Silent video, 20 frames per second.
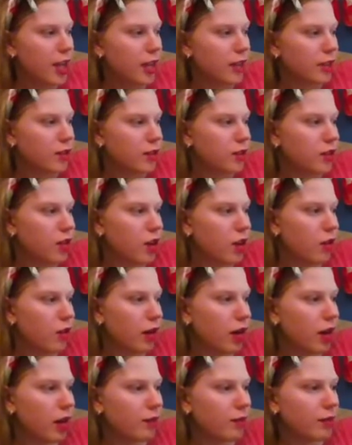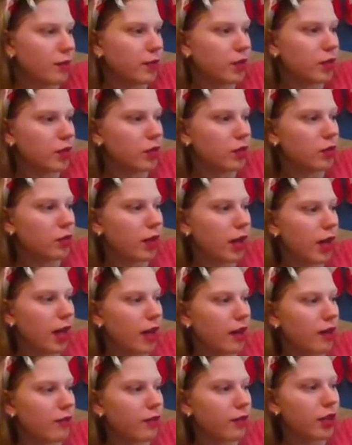And so you
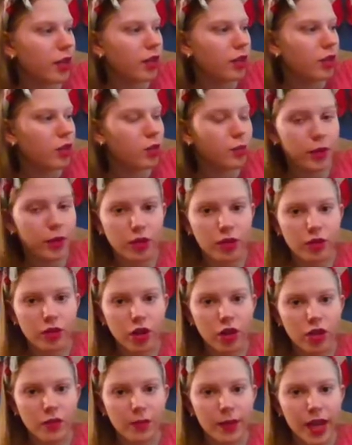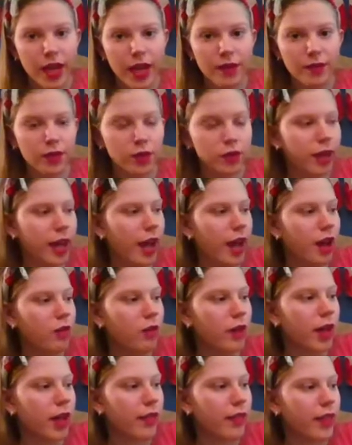put your dog's behavior
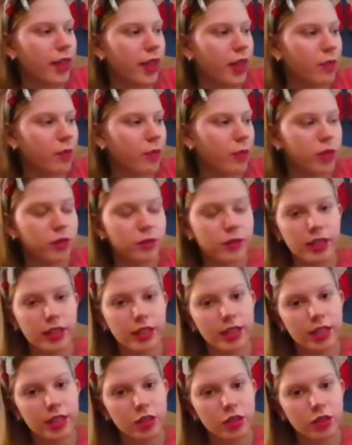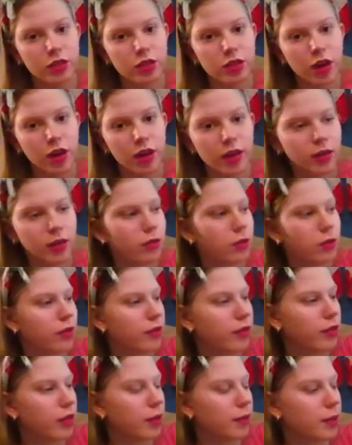now and then what you need to teach your dog in
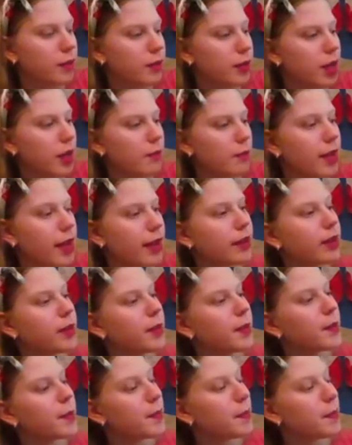order for them to become better.